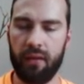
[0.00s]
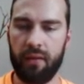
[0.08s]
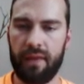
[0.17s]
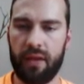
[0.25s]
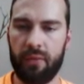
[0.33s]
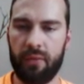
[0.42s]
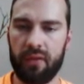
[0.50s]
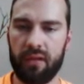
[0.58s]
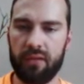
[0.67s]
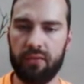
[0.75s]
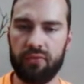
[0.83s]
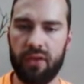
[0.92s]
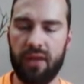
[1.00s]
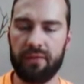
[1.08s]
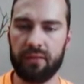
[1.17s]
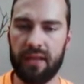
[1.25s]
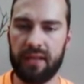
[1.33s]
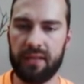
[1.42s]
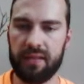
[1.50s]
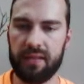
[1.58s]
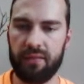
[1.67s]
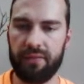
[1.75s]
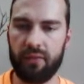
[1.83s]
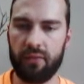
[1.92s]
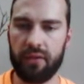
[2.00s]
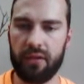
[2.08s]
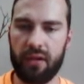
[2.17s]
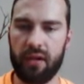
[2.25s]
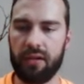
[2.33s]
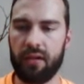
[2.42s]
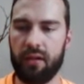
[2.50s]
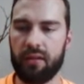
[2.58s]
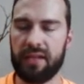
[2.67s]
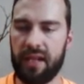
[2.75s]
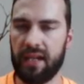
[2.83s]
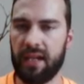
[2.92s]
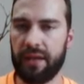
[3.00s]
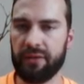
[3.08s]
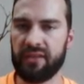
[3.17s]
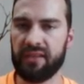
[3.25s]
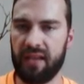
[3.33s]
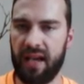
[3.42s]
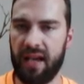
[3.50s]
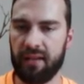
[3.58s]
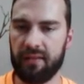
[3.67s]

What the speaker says: That way, when you drive your legs into the floor, you're not taking out slack.